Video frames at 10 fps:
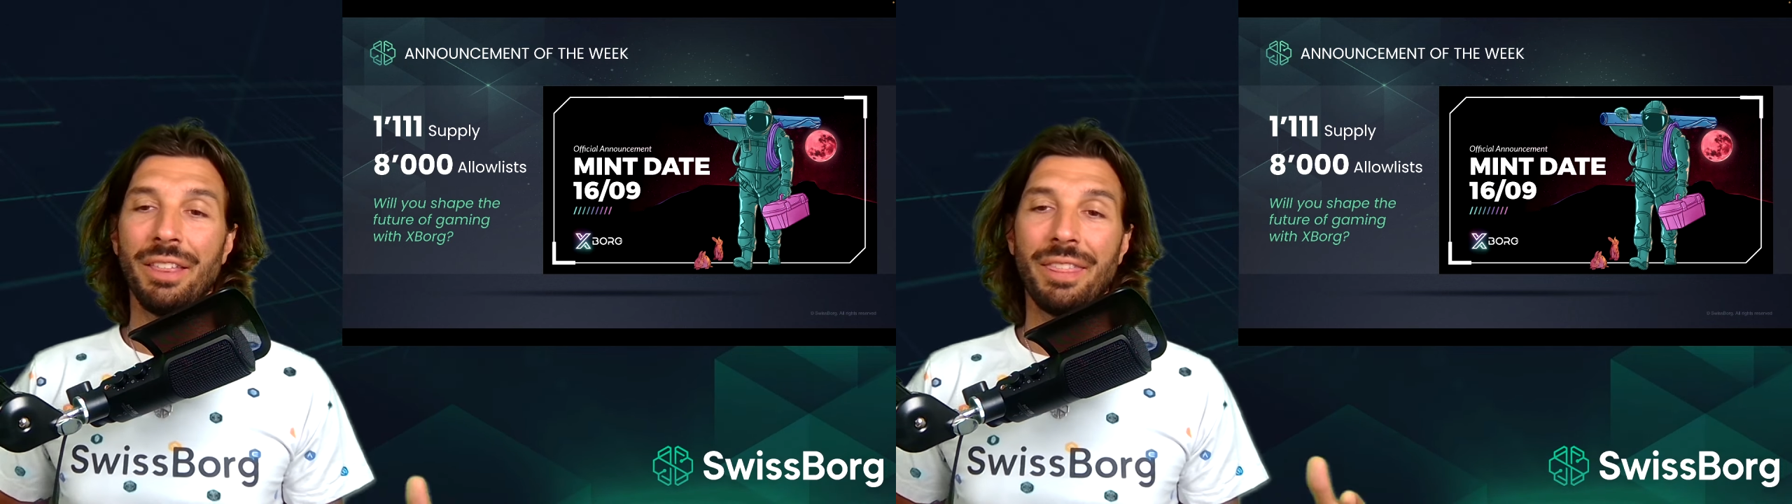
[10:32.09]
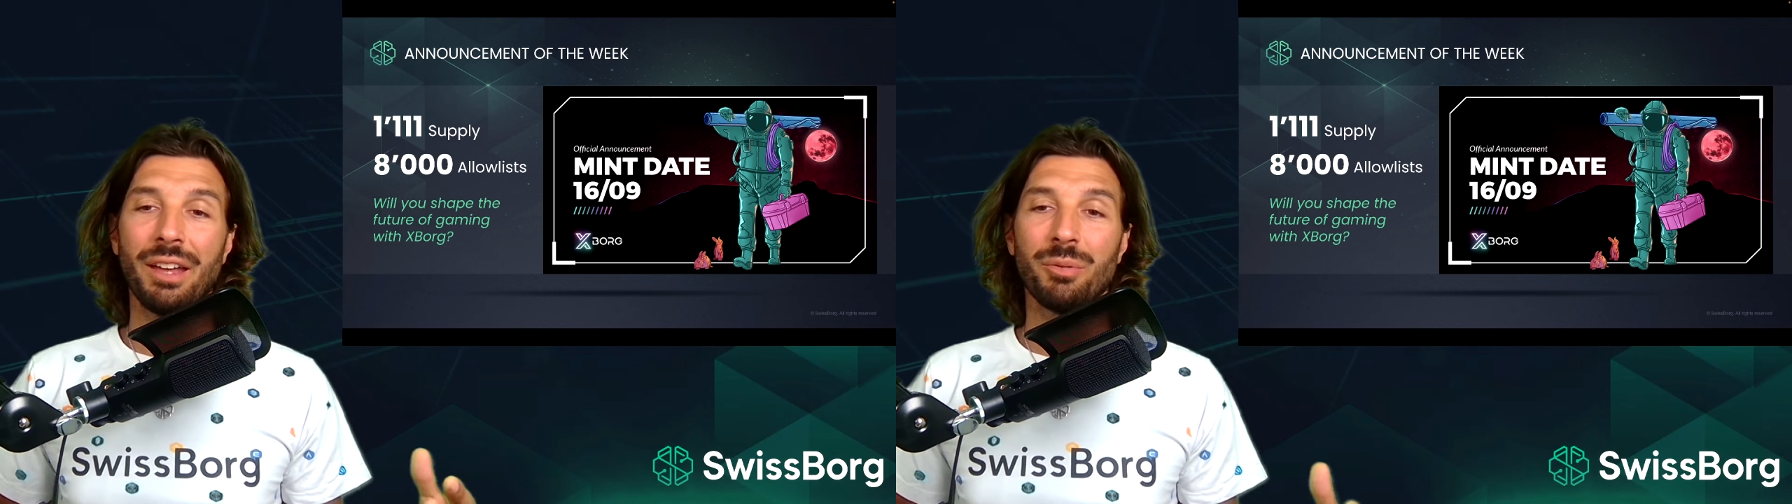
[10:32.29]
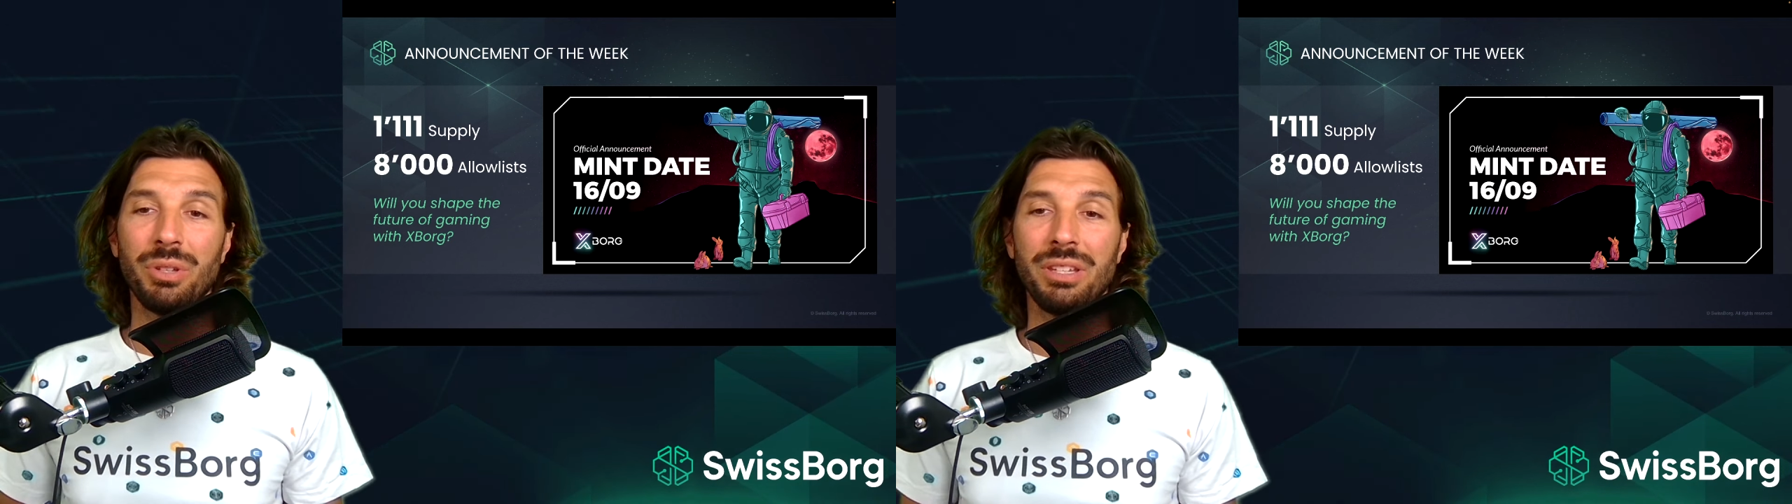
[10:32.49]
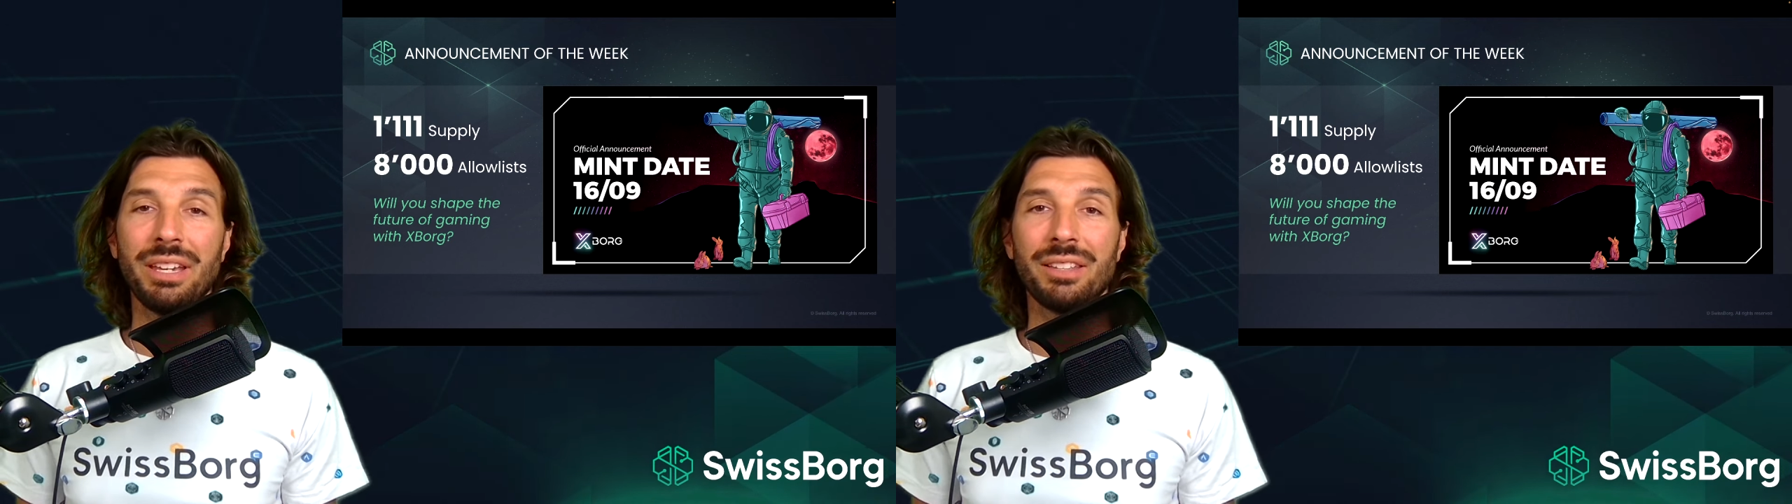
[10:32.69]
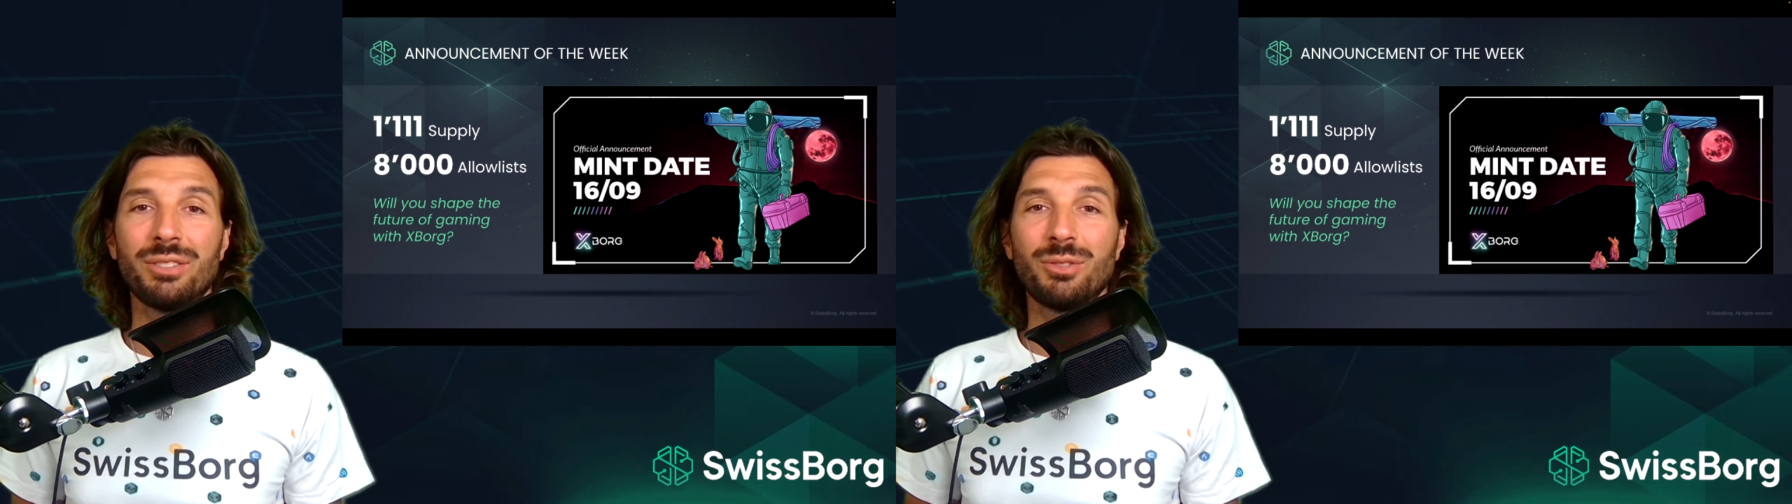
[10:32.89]
that we
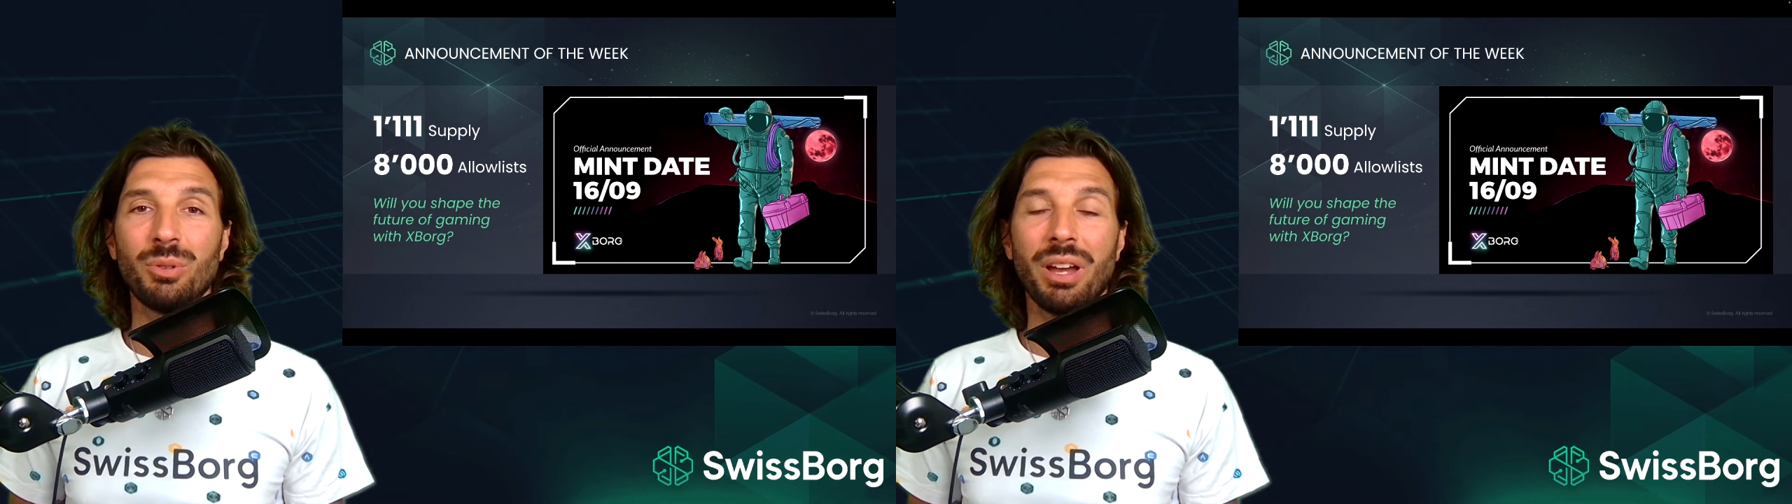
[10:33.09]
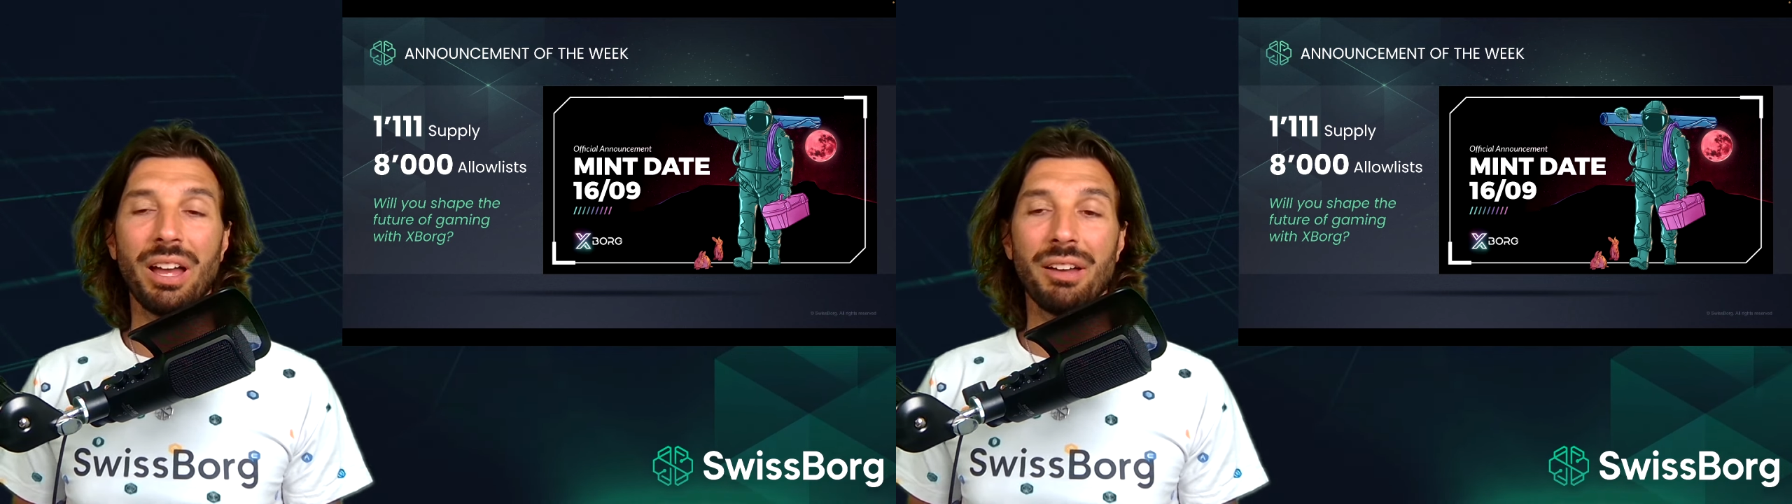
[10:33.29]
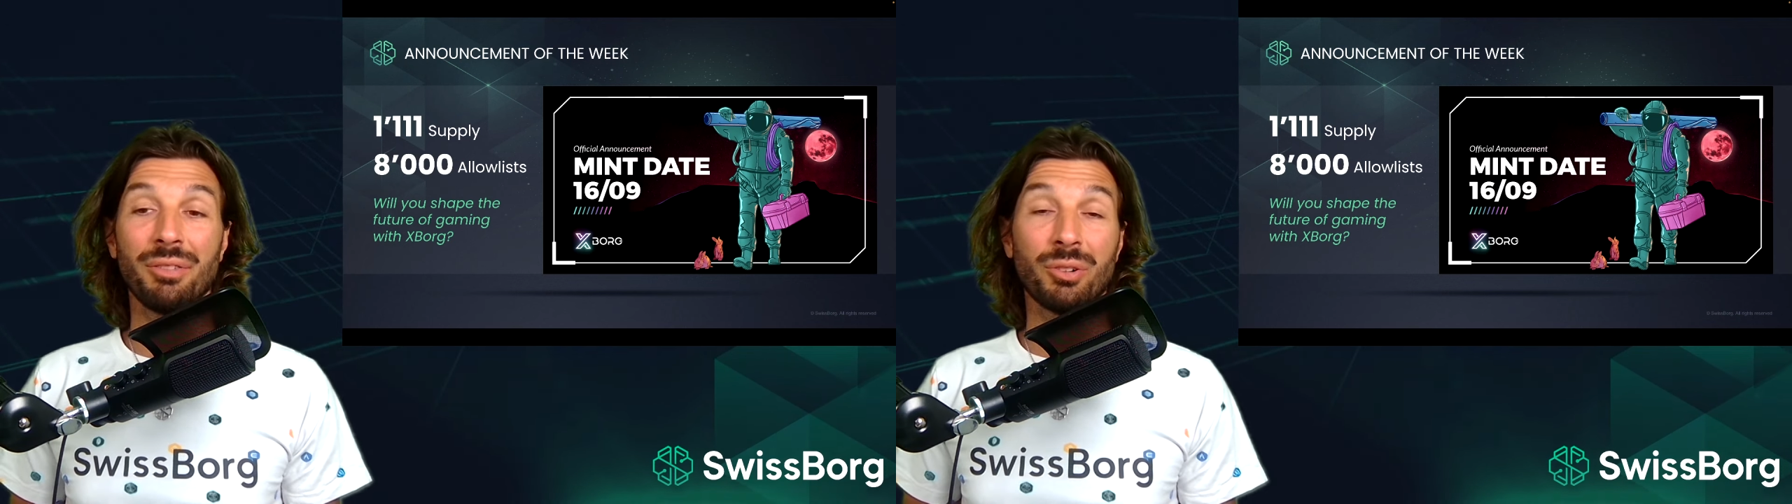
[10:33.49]
get to have